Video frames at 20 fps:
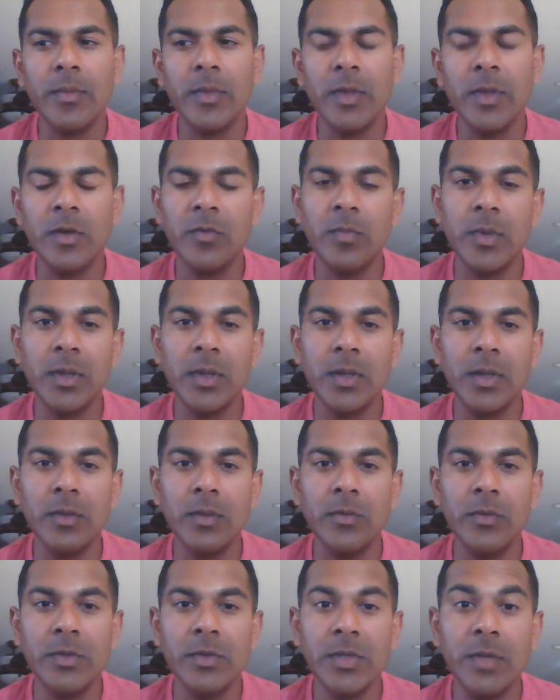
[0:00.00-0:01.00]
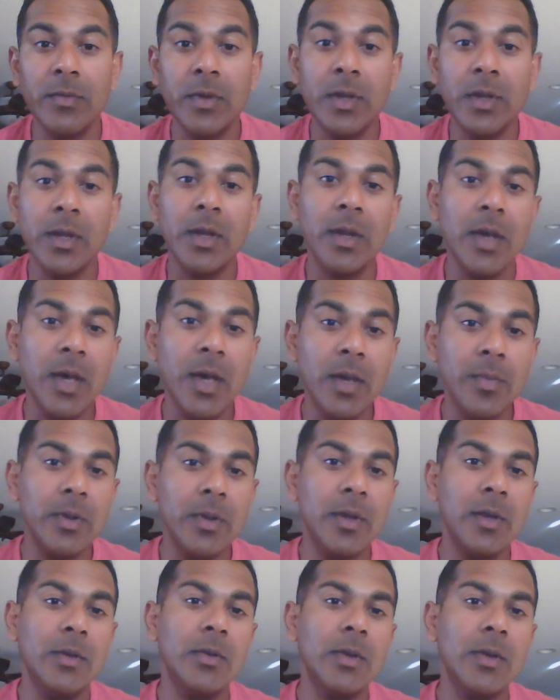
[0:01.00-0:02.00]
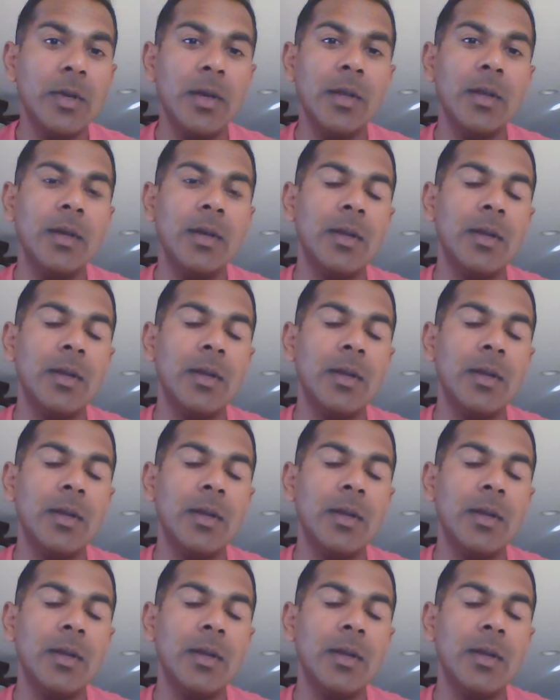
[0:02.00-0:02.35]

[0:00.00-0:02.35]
they've been receiving a lot of hype on the internet.